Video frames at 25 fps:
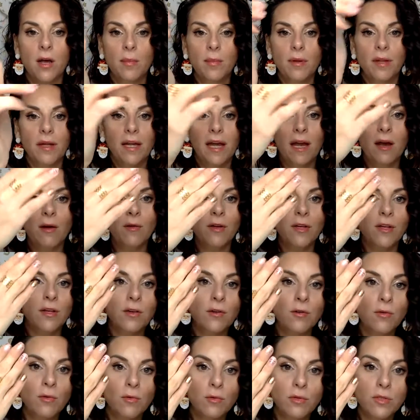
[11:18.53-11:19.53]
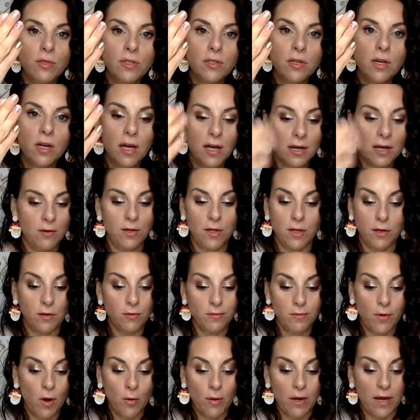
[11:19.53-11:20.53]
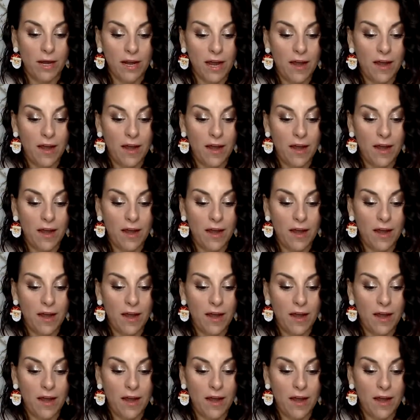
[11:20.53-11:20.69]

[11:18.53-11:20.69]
Like, how cute. How cute. Okay.